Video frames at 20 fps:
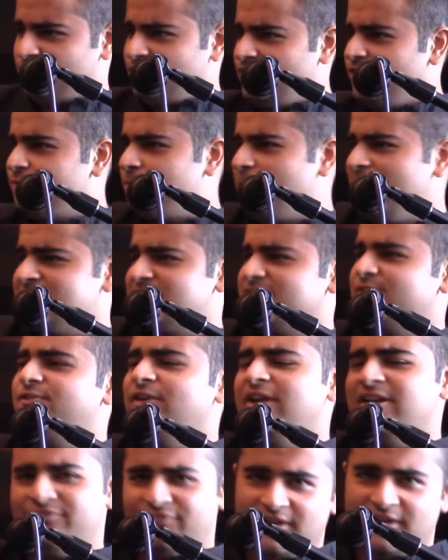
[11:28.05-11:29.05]
This person
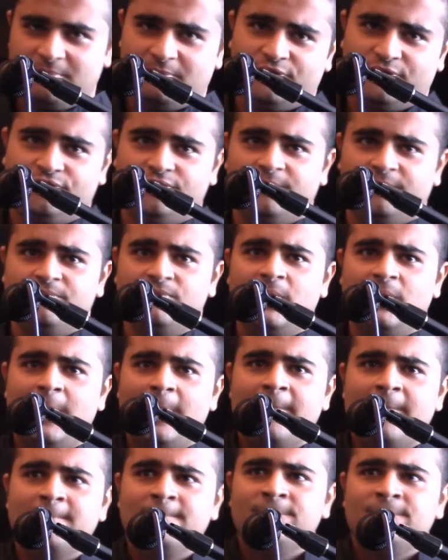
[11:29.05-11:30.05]
very famous.
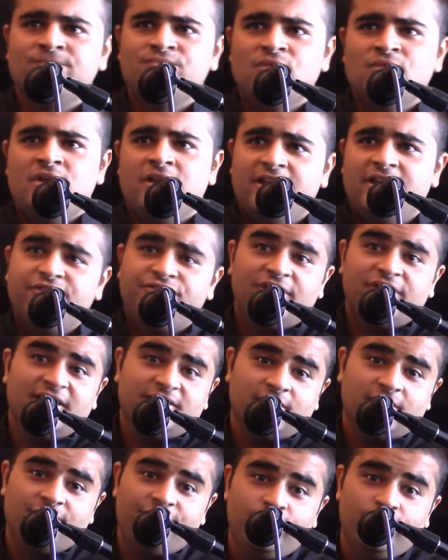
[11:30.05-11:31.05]
His
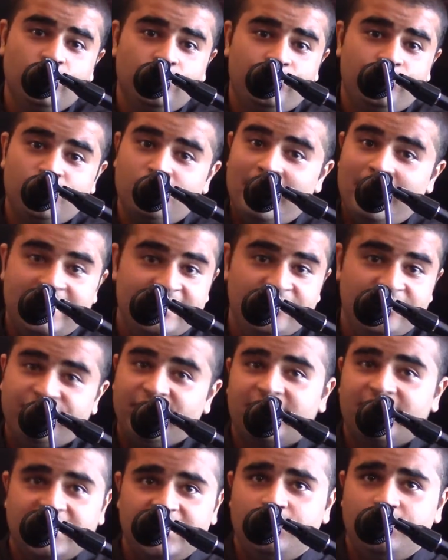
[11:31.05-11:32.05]
certain views you may
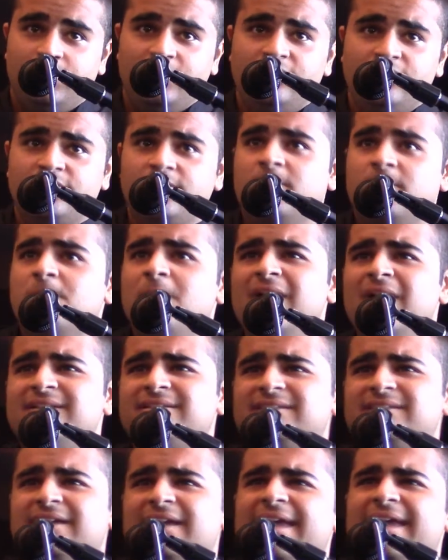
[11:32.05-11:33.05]
disagree with,
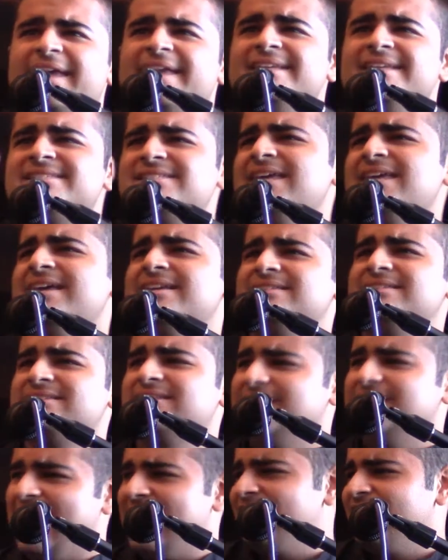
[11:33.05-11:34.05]
but he
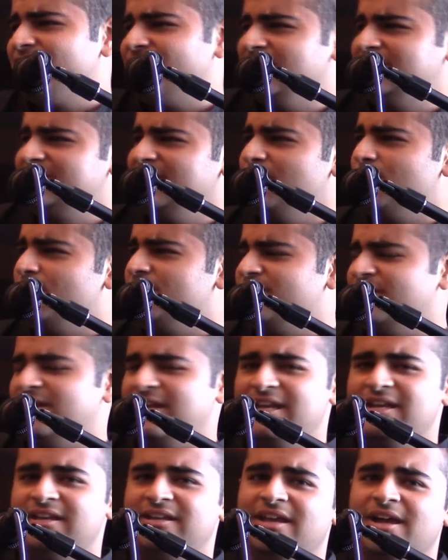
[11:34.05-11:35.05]
says, Tarek Fatah within
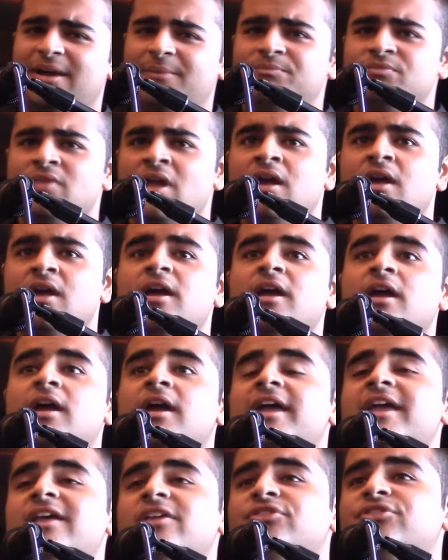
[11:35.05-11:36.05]
India,
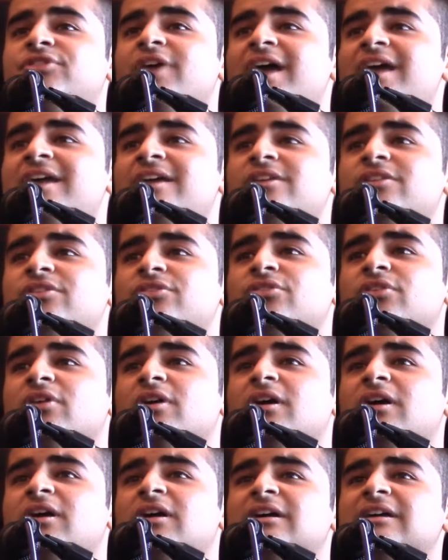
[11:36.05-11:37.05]
he says
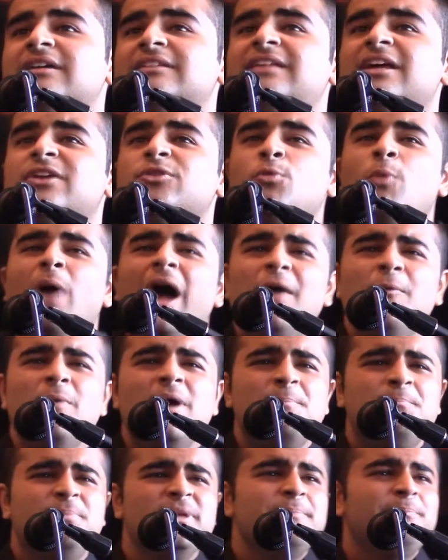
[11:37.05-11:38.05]
that why
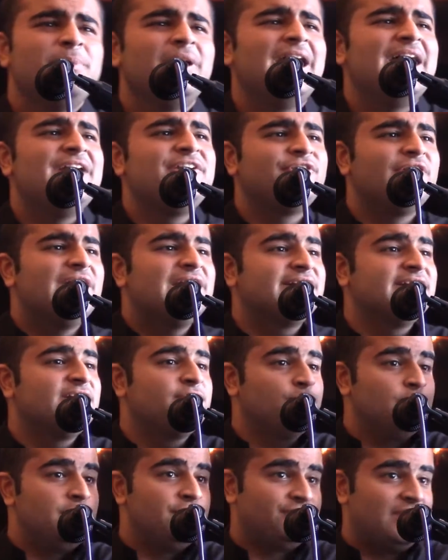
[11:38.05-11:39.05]
were people
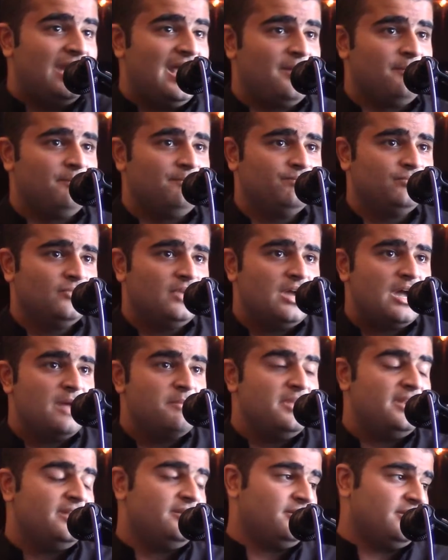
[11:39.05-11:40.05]
attracted to Islam? I
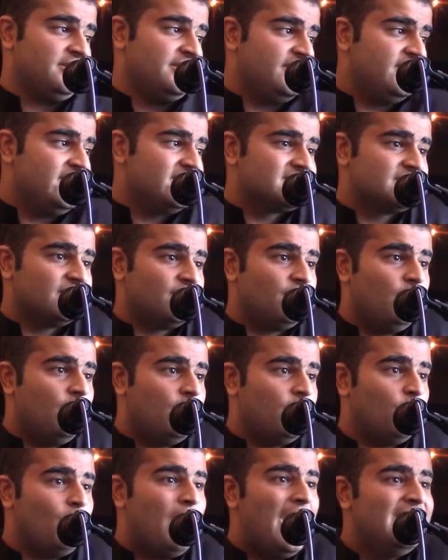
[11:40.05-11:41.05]
mean, years
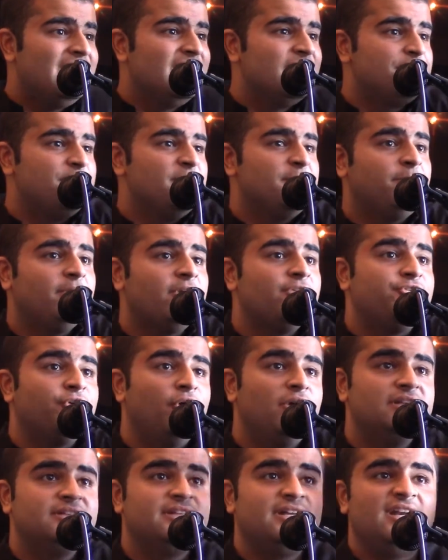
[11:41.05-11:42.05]
ago, why did people
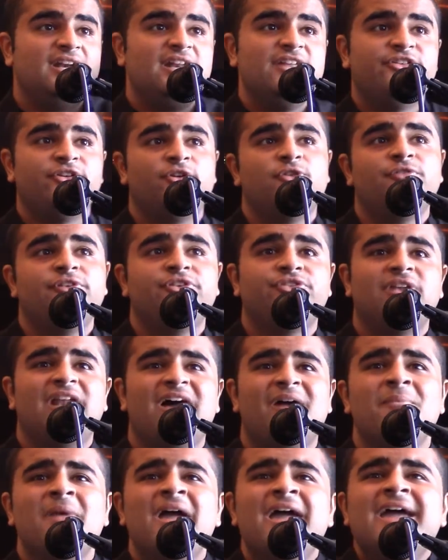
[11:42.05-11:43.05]
join the religion of
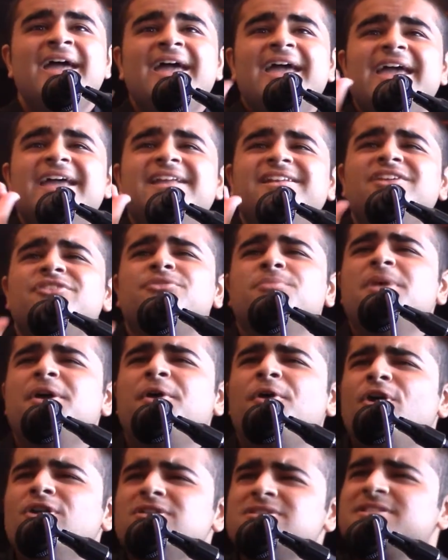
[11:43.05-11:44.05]
Islam? It is
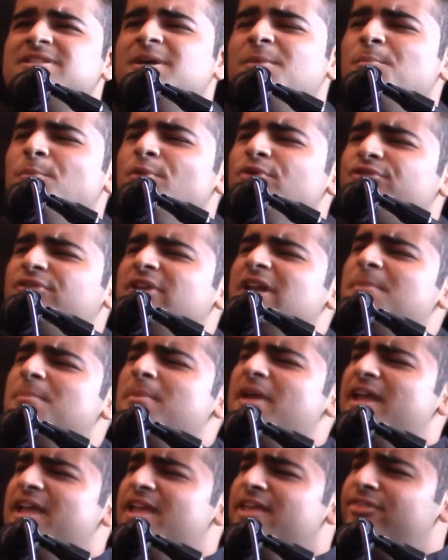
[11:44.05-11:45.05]
because the
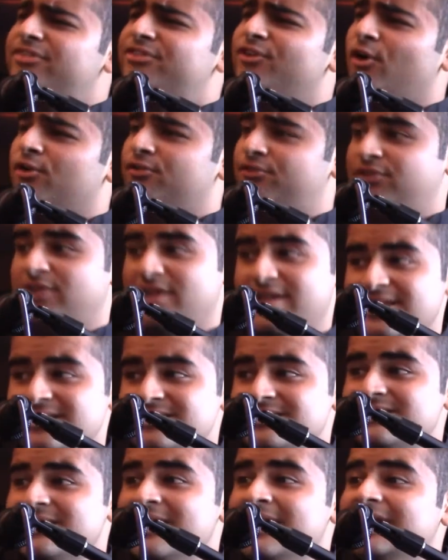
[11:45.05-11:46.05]
Muslim ethos
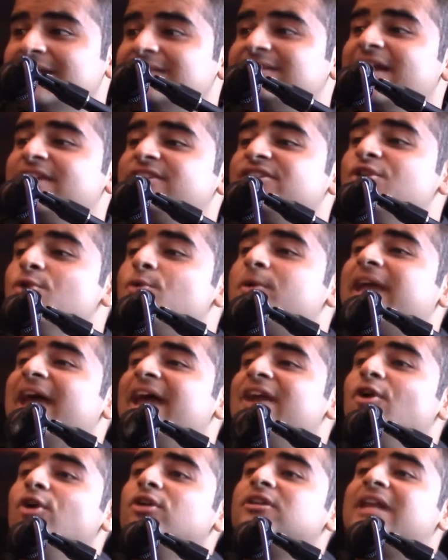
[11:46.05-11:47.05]
is that you
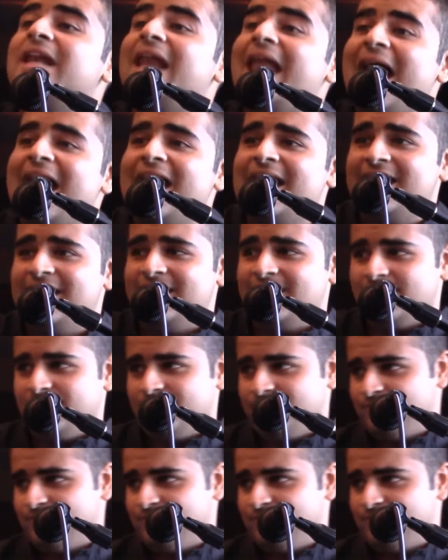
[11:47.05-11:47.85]
cannot lie.